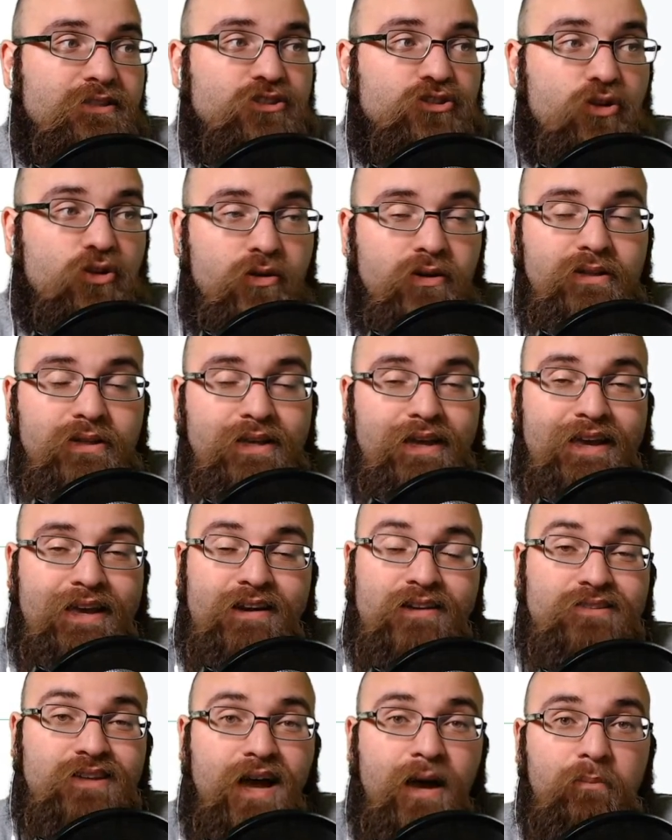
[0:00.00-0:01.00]
certainly. And
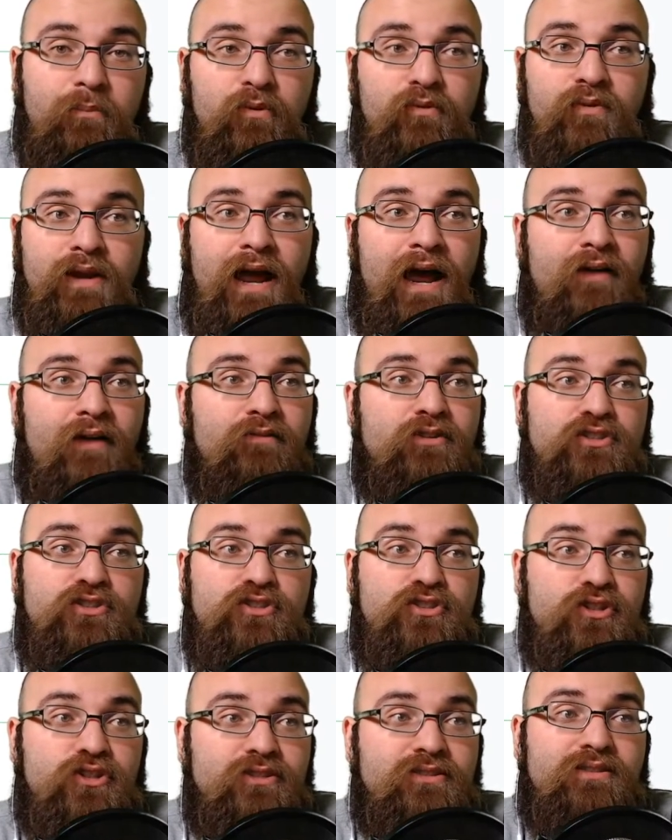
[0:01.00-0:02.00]
on top of it, averaged
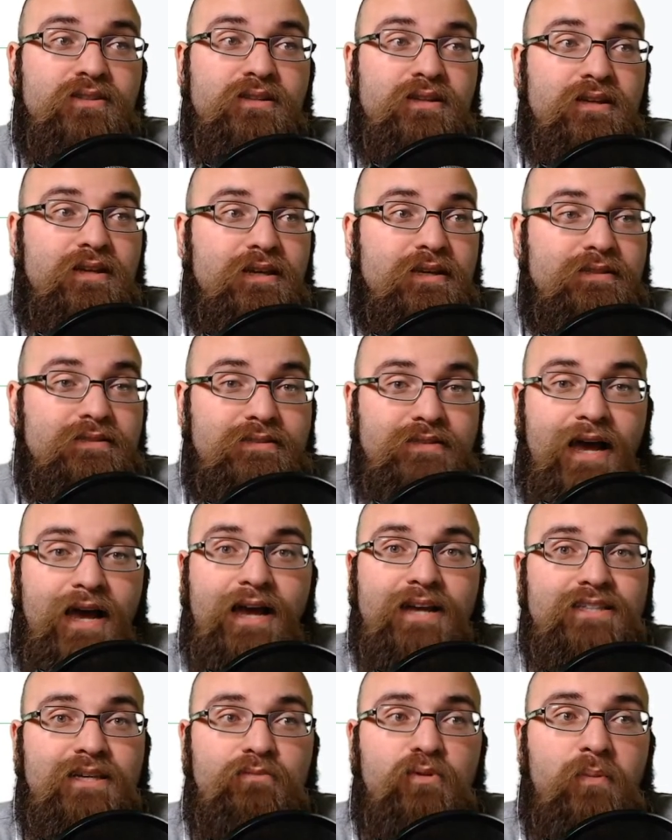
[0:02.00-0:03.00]
just the
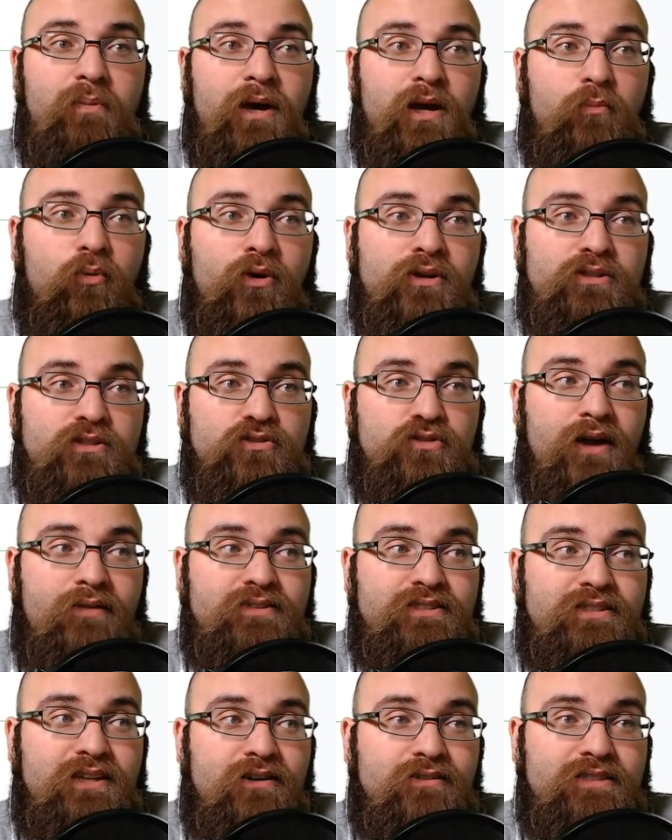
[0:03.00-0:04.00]
exact same amount of points as
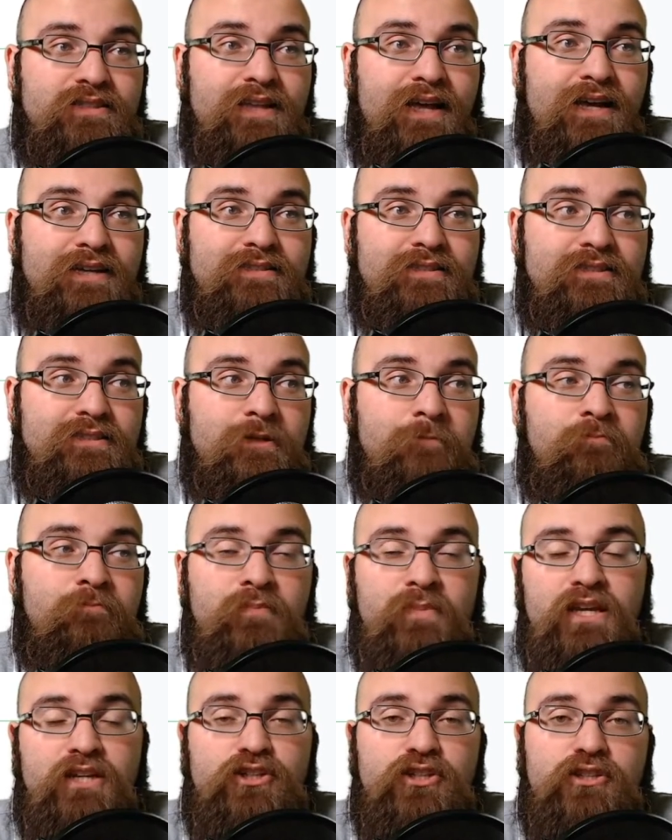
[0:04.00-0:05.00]
Travis Kelce last season.
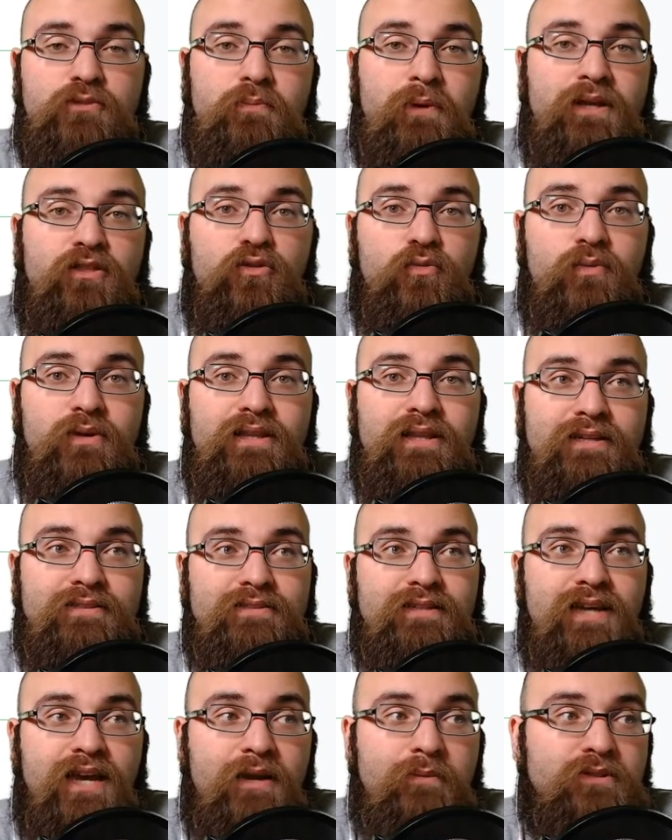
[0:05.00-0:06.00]
He just played three less
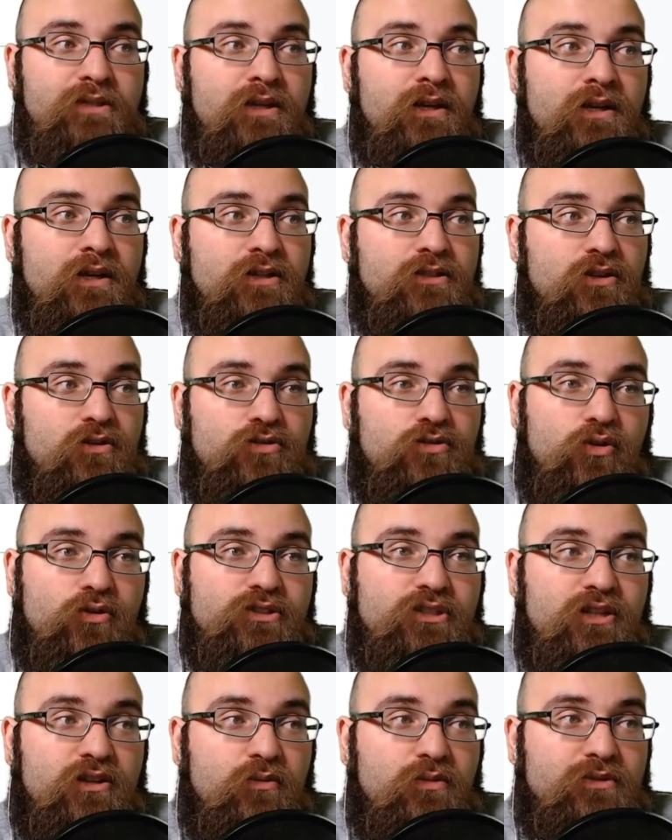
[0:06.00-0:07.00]
games. So George
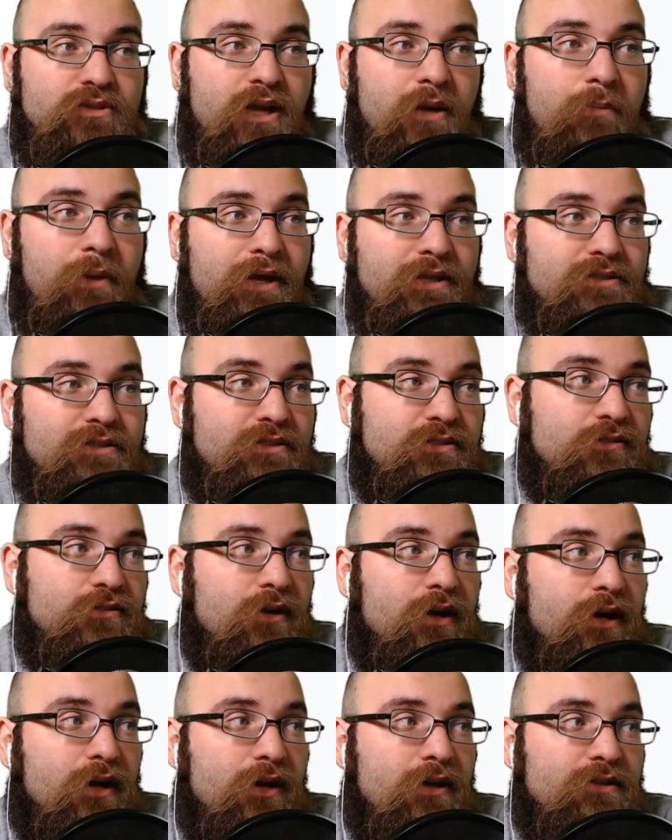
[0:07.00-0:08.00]
Kittle was on pace
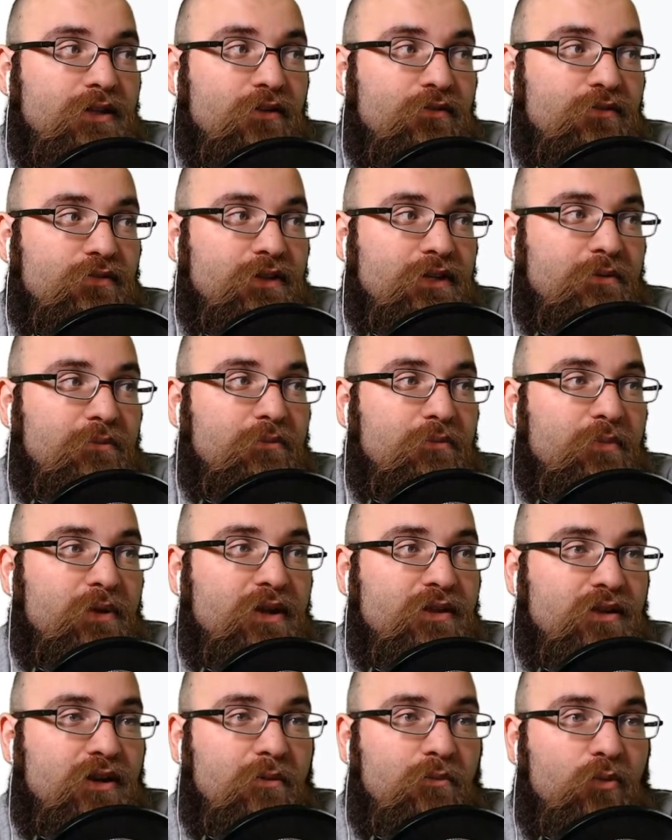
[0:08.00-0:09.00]
to definitely
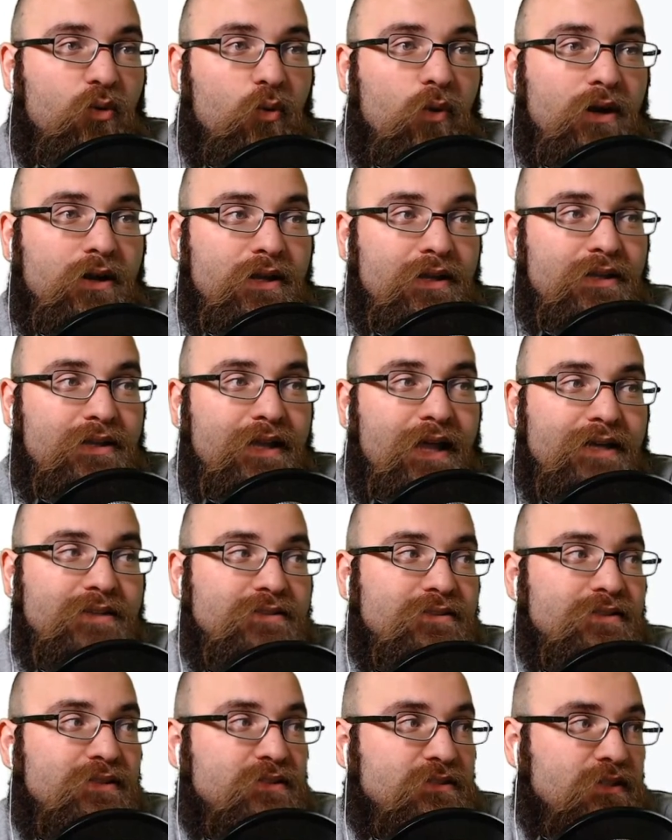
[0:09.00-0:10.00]
being the number one last
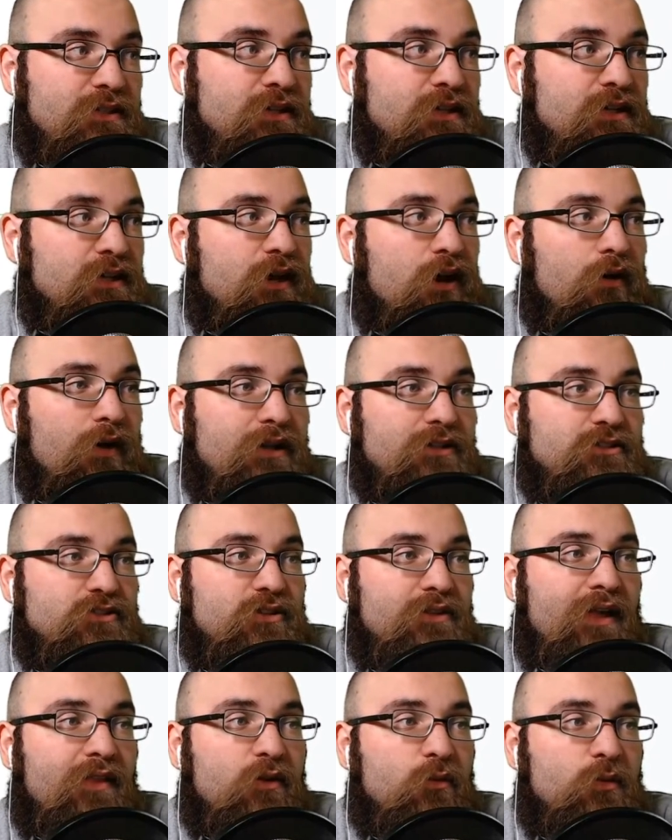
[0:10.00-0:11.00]
season. All right, so
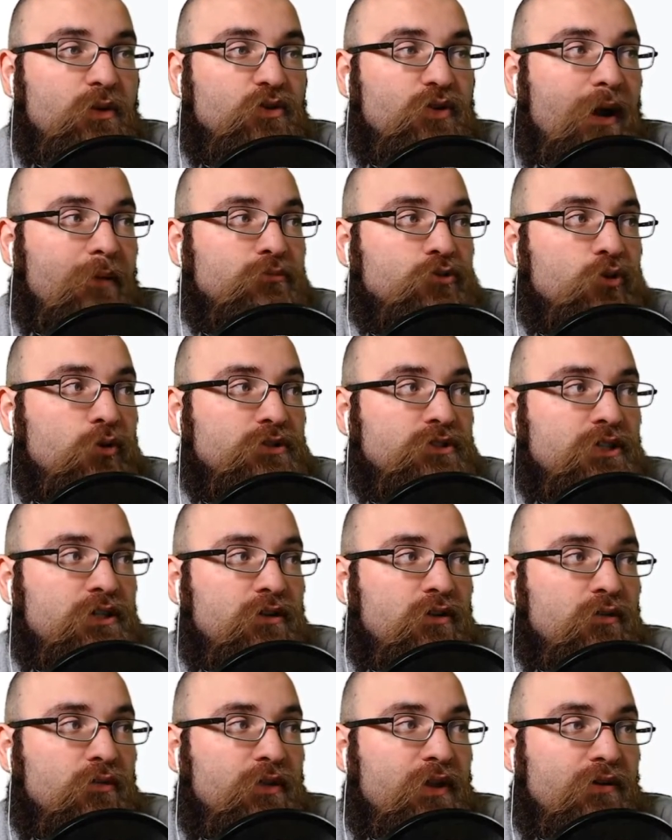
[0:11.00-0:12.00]
now that we grabbed George
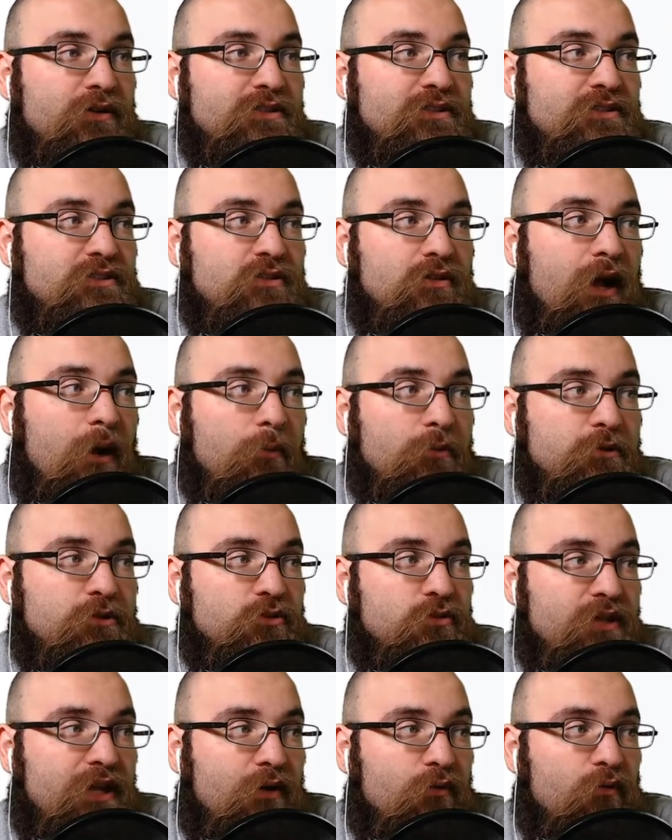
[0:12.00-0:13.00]
Kittle, there is still
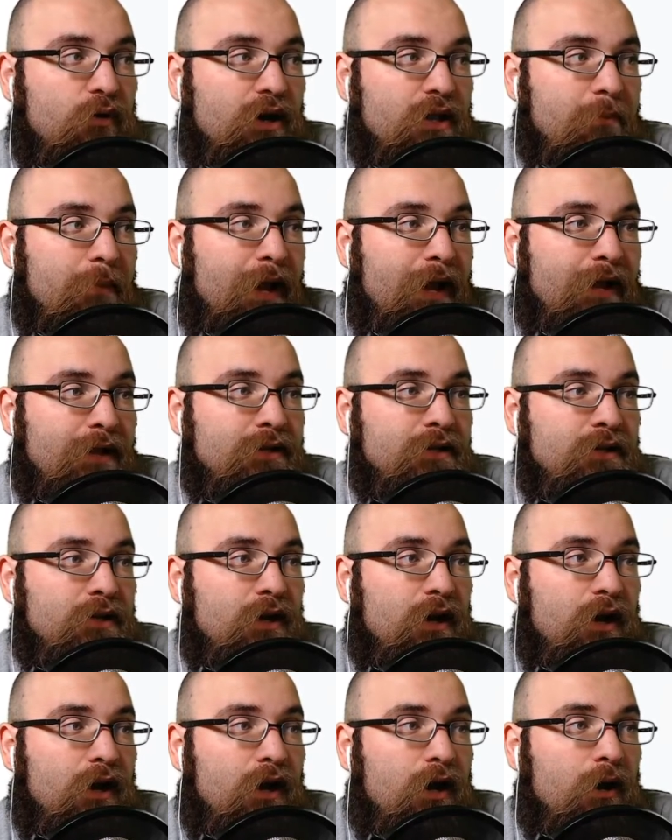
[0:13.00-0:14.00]
opportunity at running back.
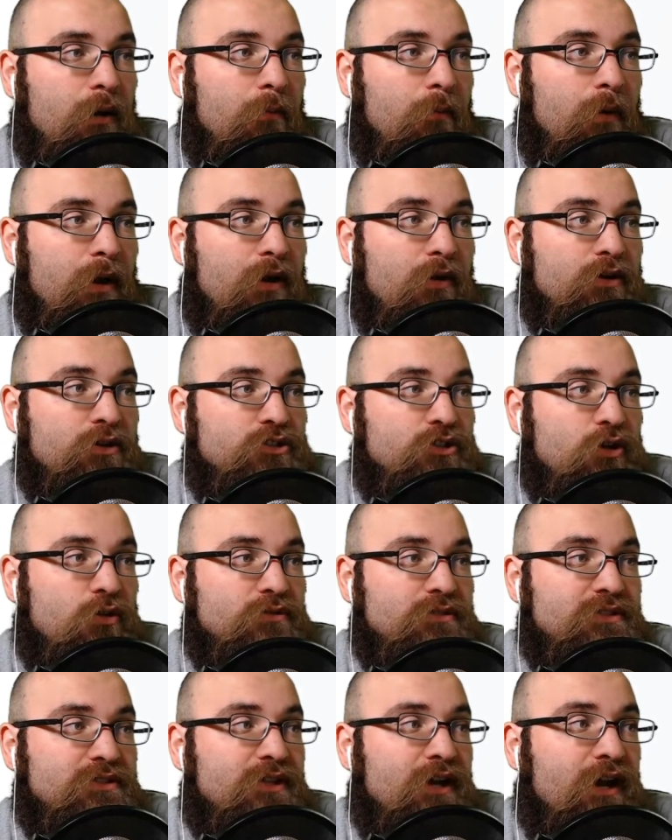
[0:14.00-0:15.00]
Aaron
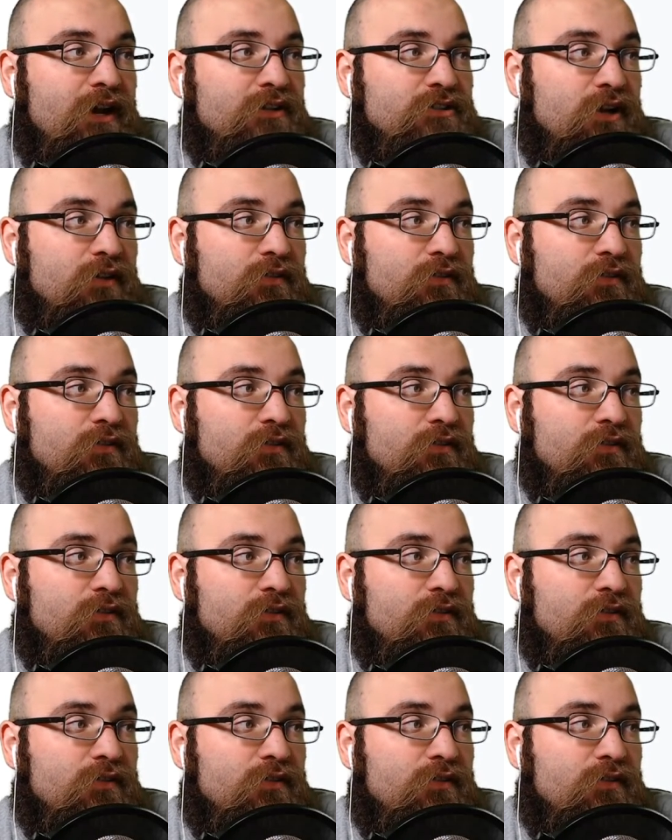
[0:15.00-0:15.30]
Jones is gone,